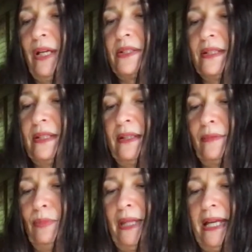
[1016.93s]
the
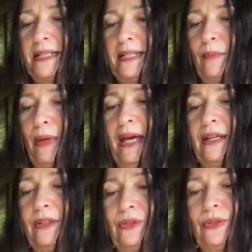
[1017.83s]
plastic bag
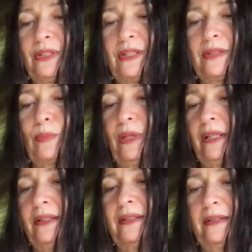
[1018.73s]
into this. But
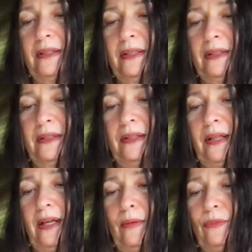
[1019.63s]

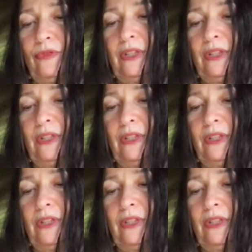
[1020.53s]
I'm